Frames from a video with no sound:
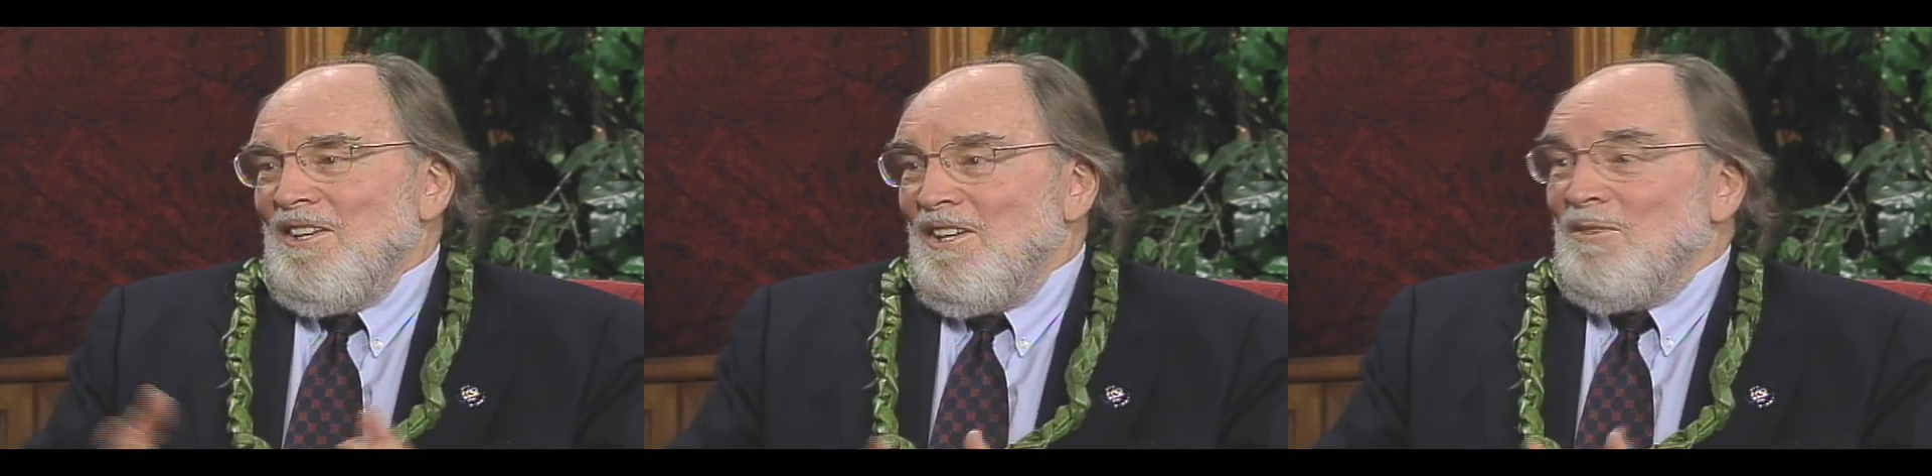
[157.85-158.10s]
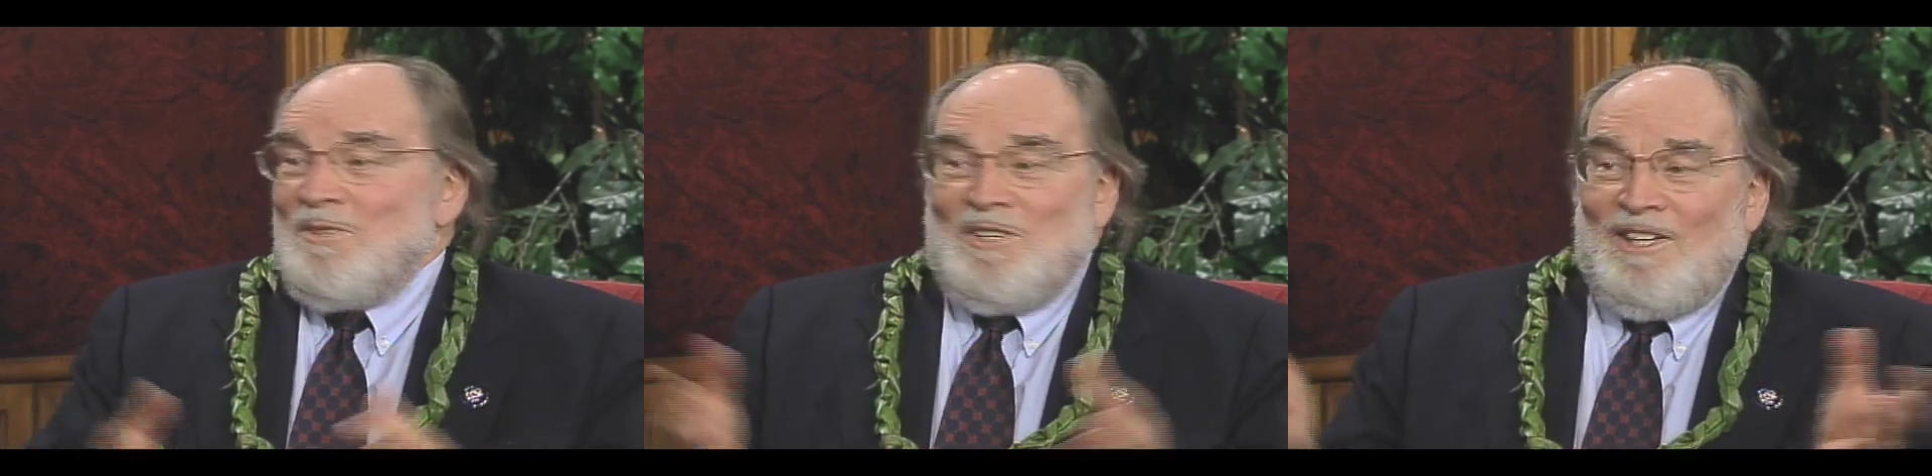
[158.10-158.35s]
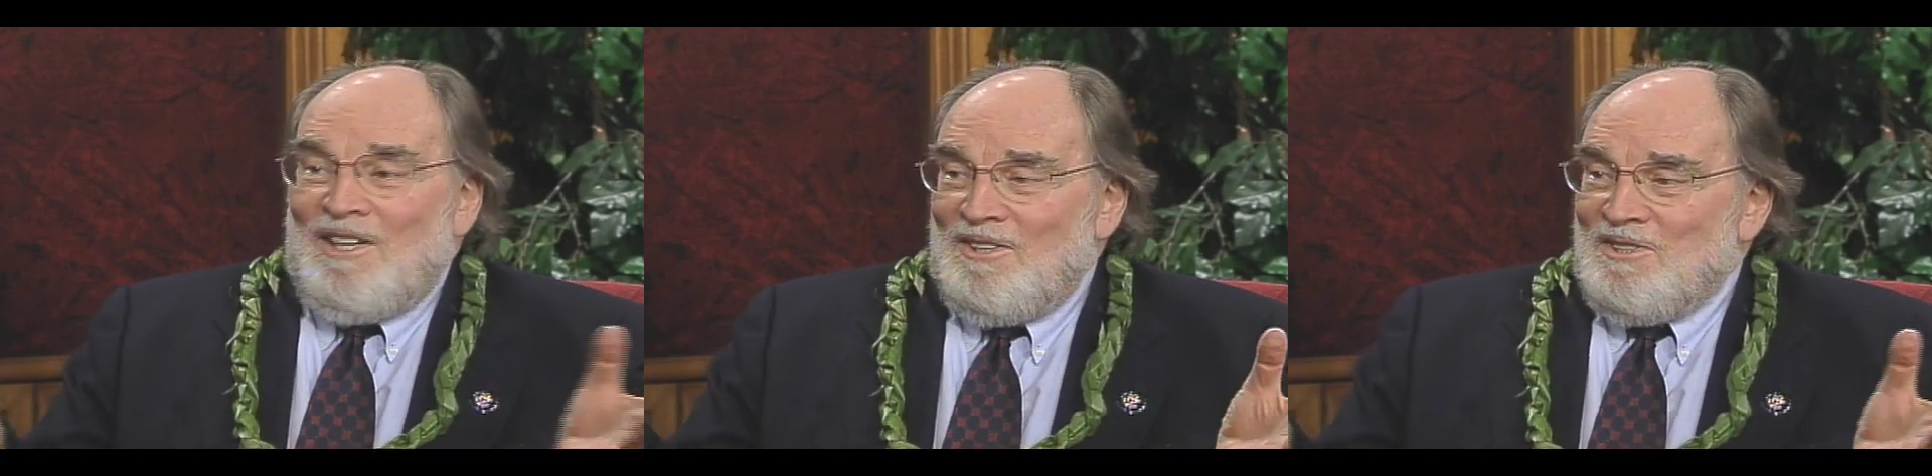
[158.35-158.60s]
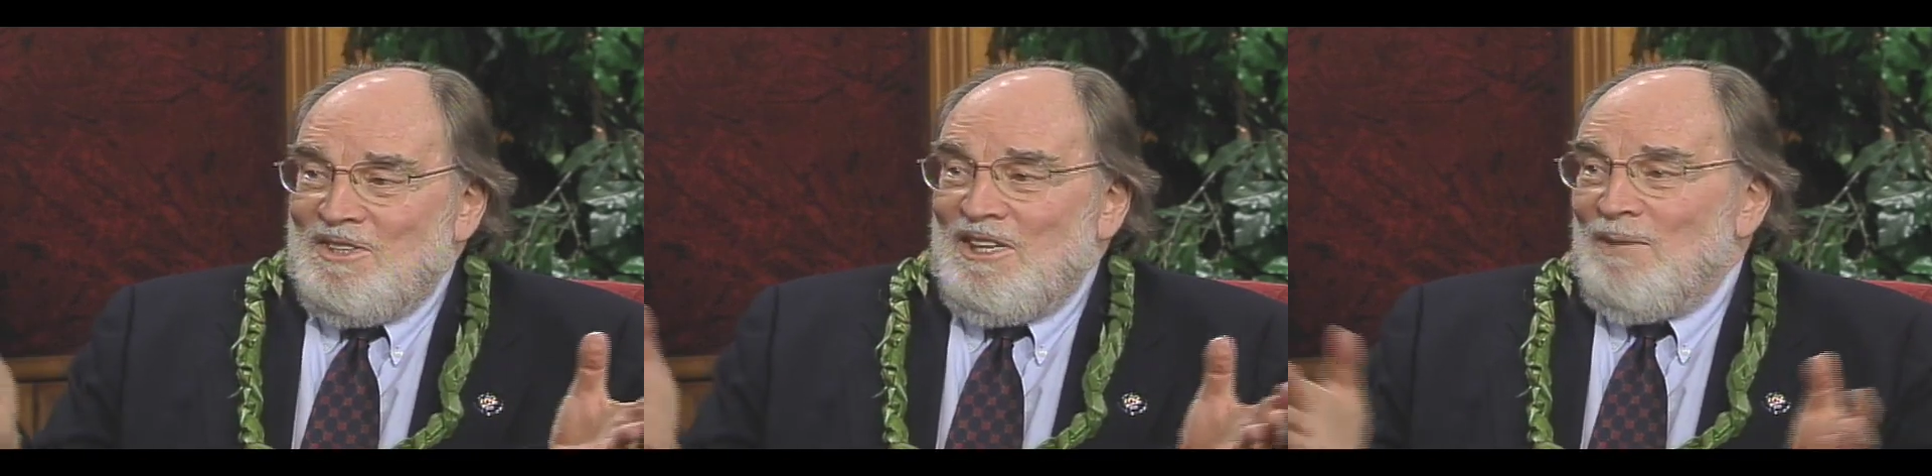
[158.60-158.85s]
And it was a
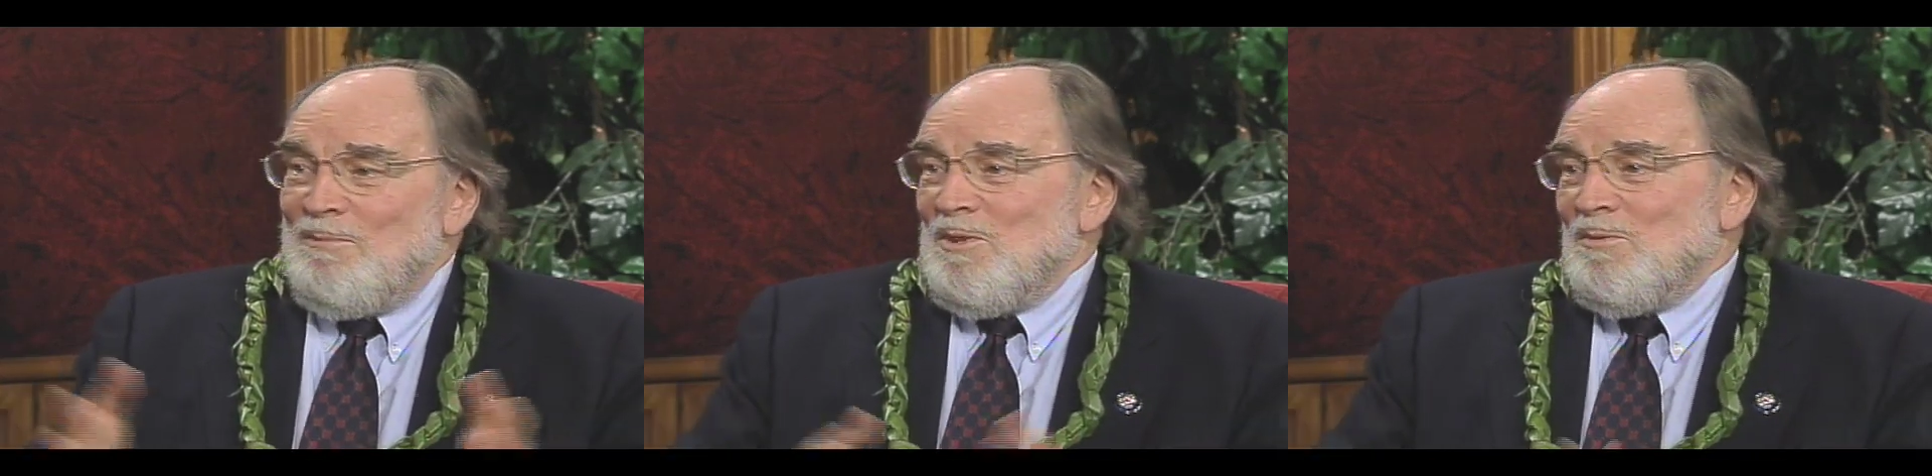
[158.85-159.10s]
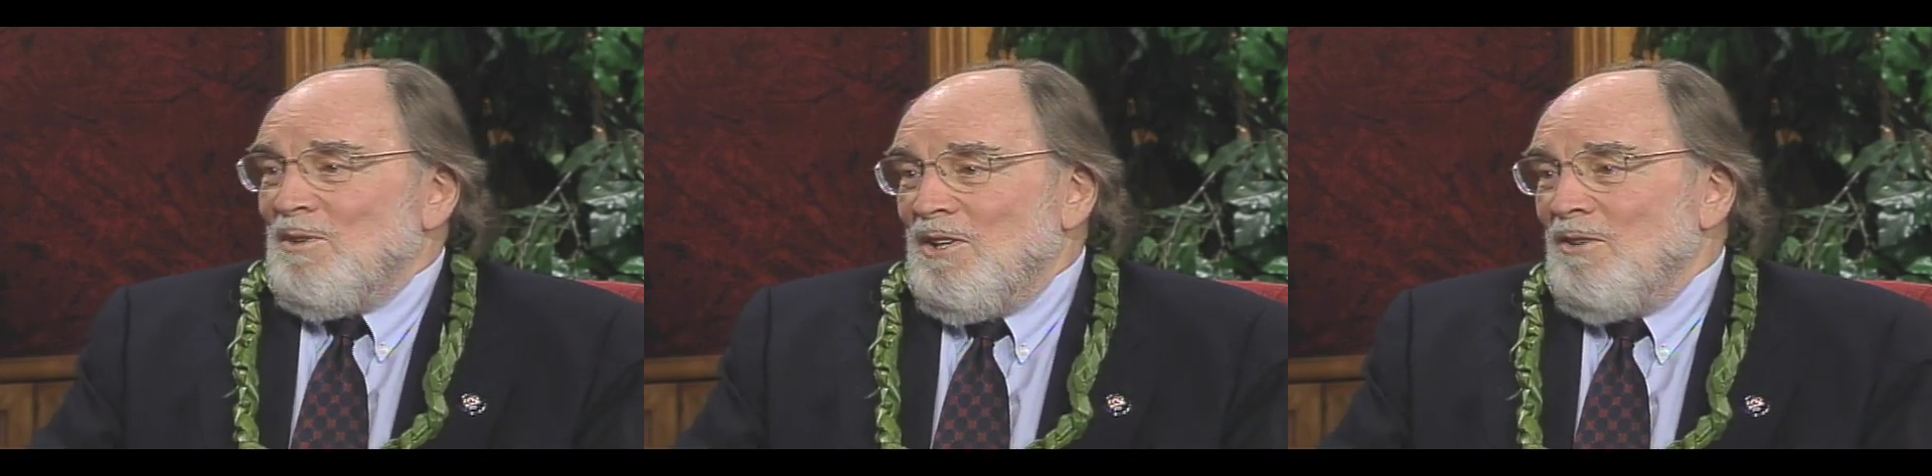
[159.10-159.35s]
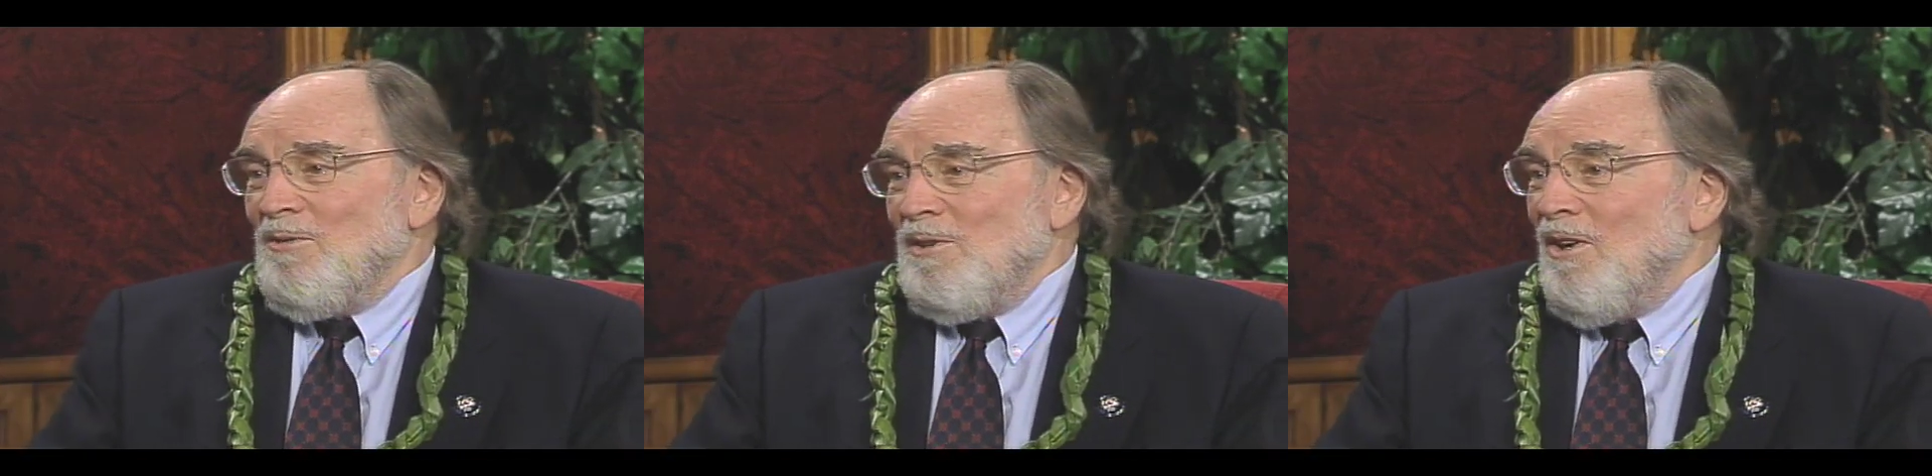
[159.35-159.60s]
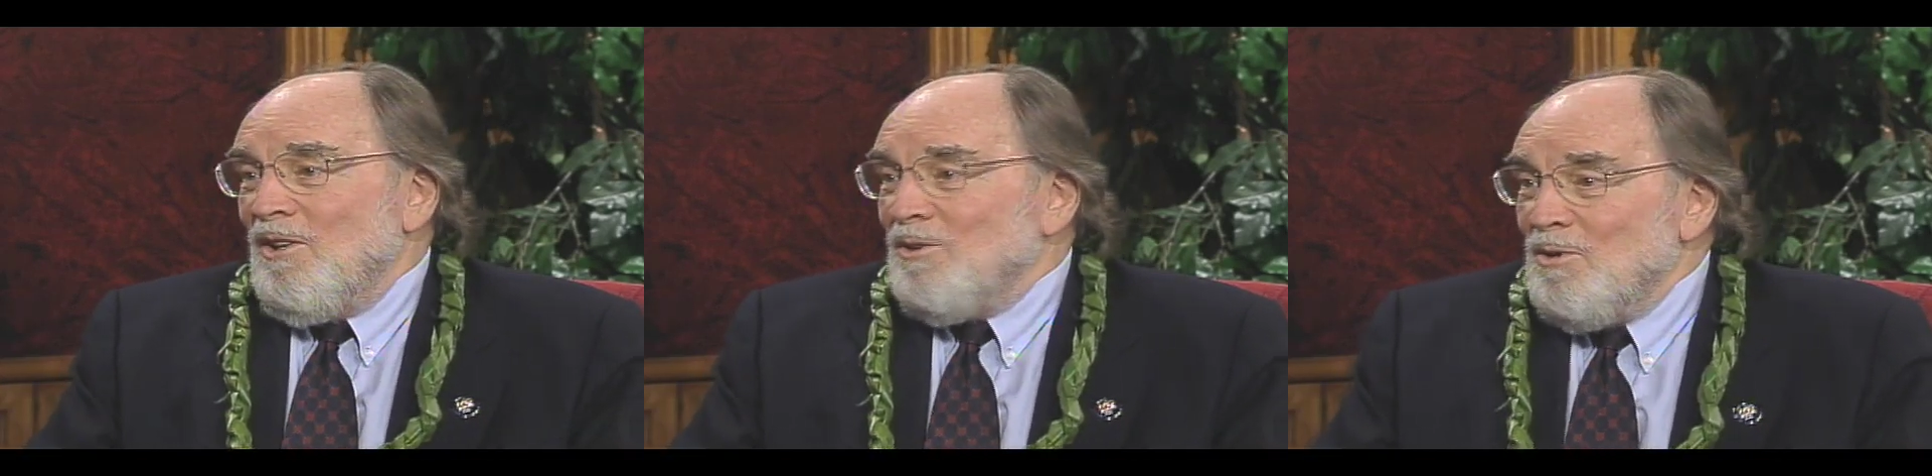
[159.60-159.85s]
college campus. We all we
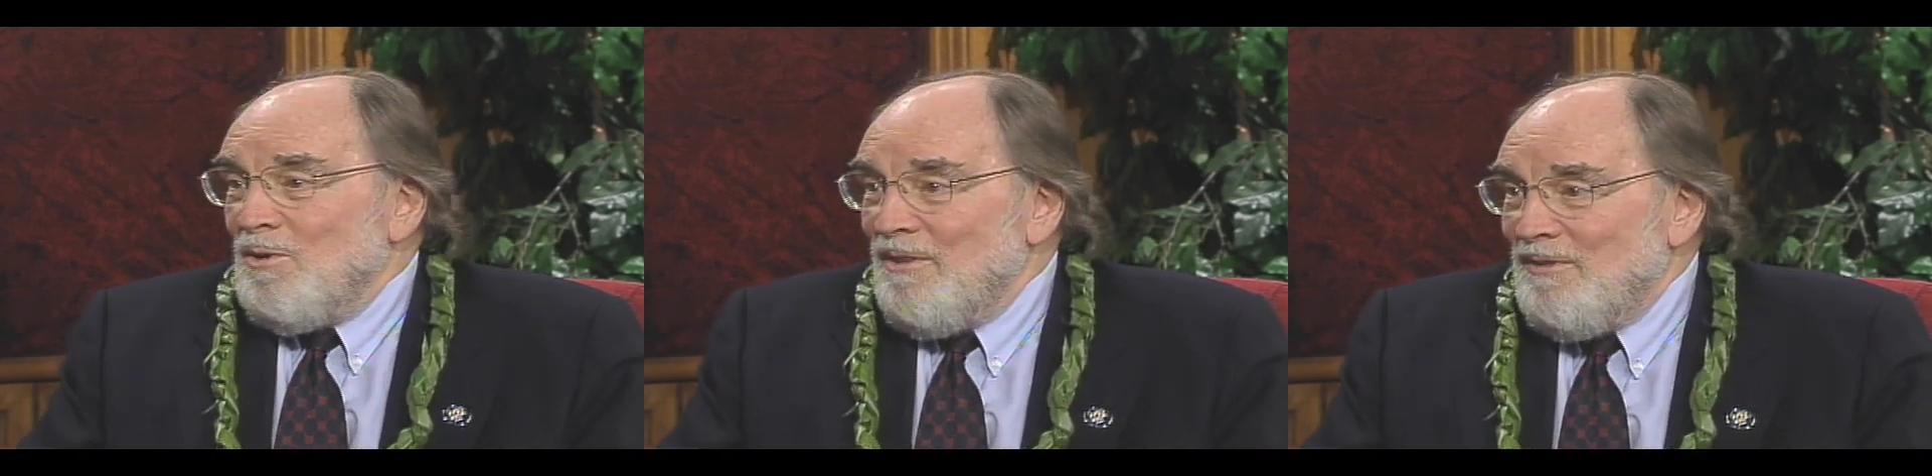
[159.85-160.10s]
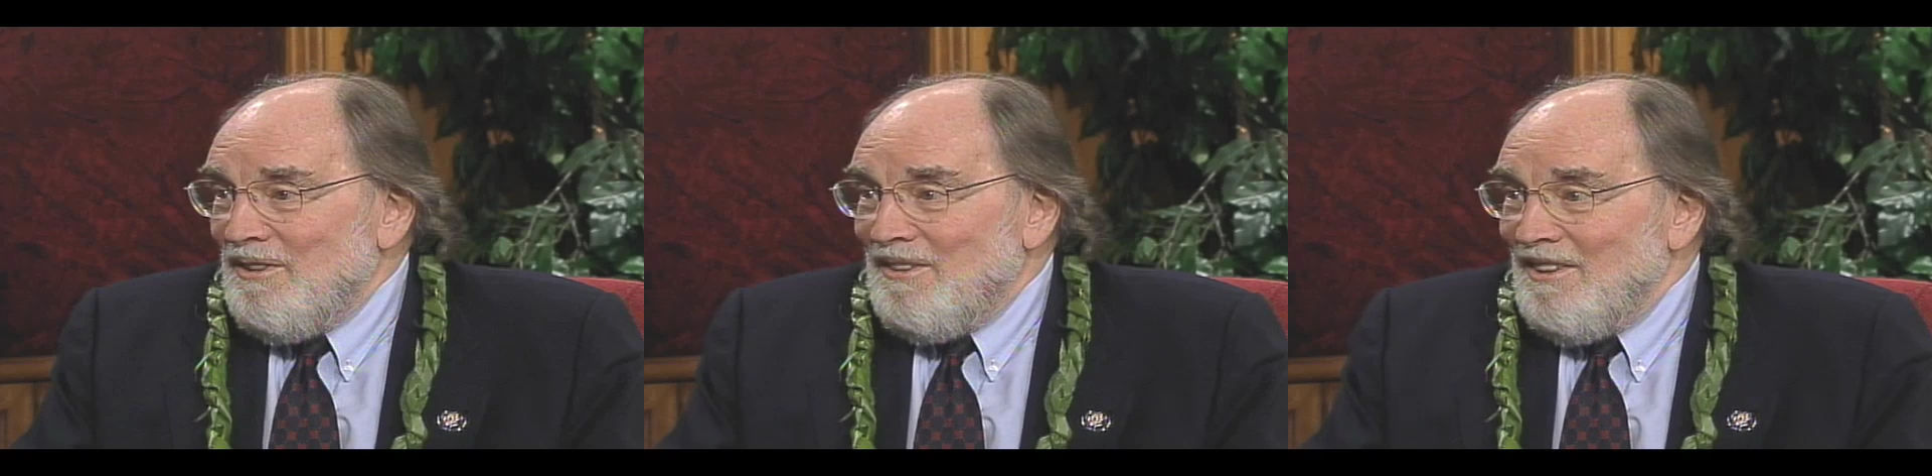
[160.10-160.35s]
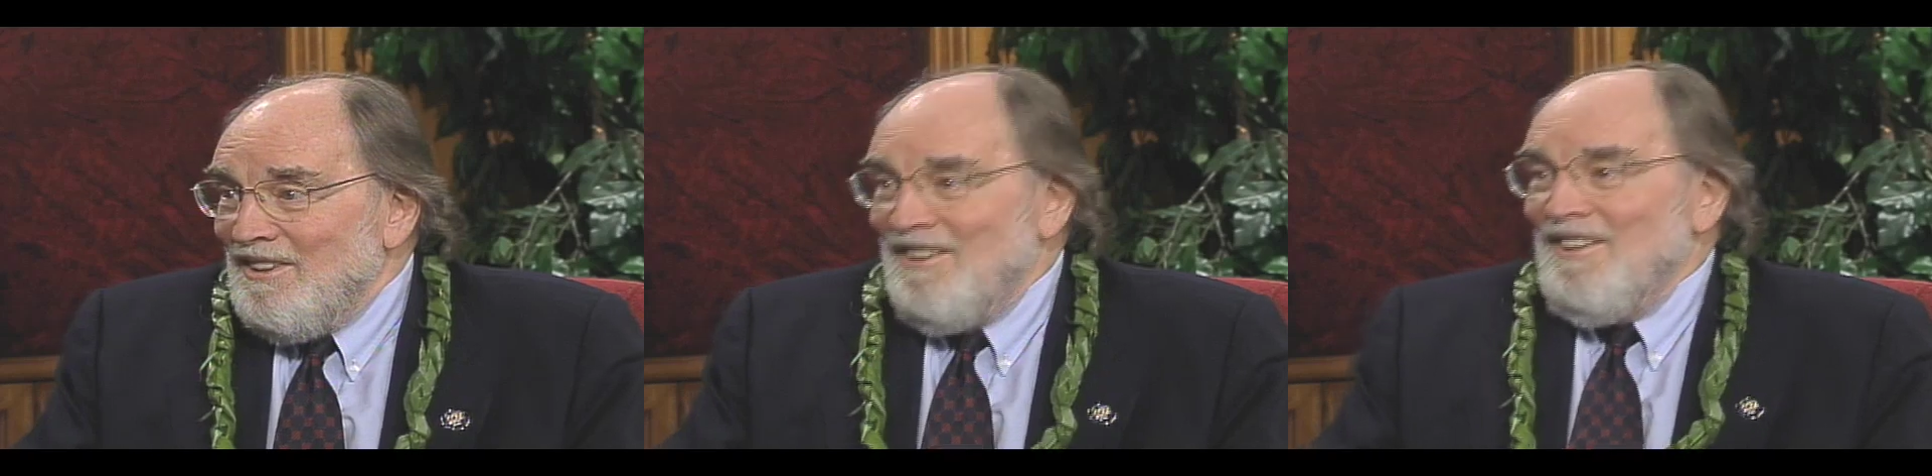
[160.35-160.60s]
all knew everything,